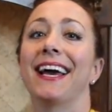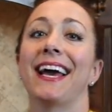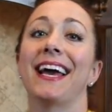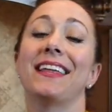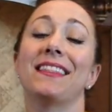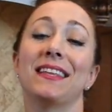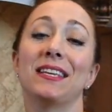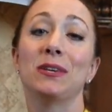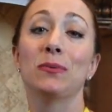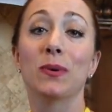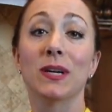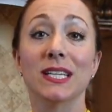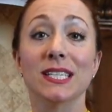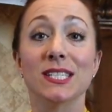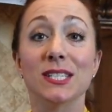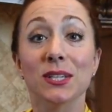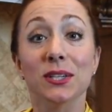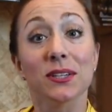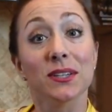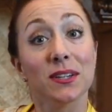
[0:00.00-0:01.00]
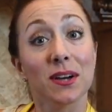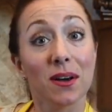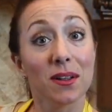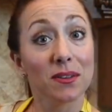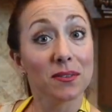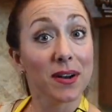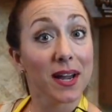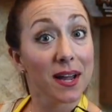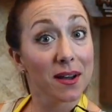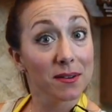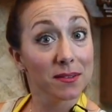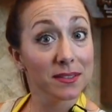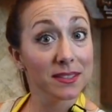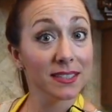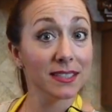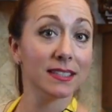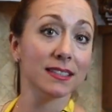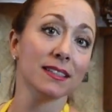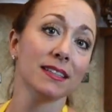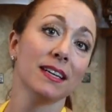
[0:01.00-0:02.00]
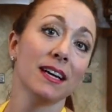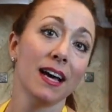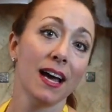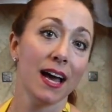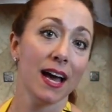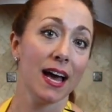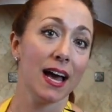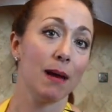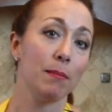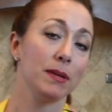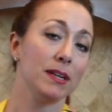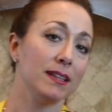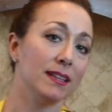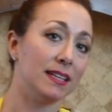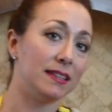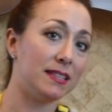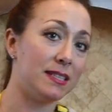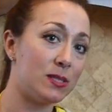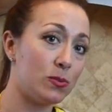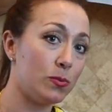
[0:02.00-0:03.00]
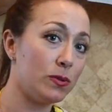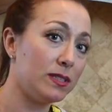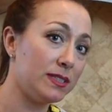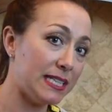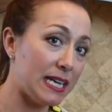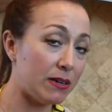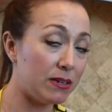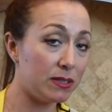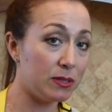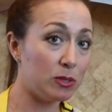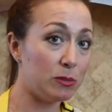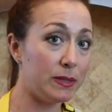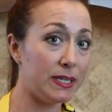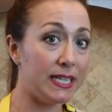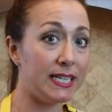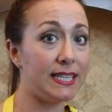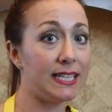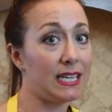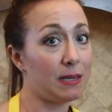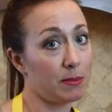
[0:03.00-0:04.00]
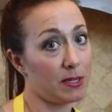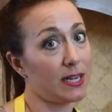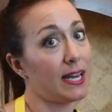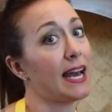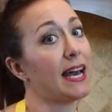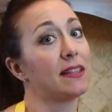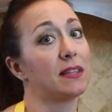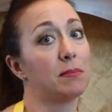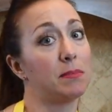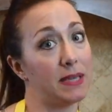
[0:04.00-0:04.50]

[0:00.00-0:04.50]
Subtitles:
And then you want to stir it all around. I'm going to let this wilt down a little bit, and then I'm going to add the